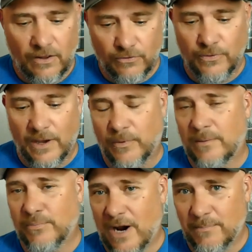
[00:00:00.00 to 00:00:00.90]
through that
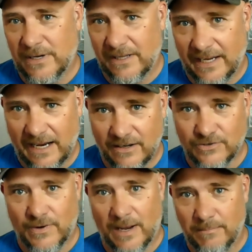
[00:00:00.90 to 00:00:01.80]
one property like I
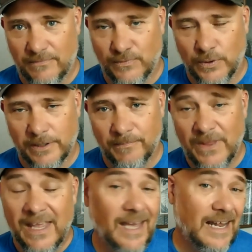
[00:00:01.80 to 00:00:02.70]
described before.
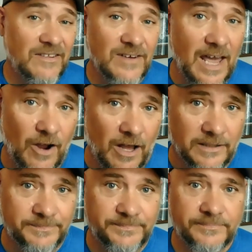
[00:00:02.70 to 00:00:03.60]
And that's not all.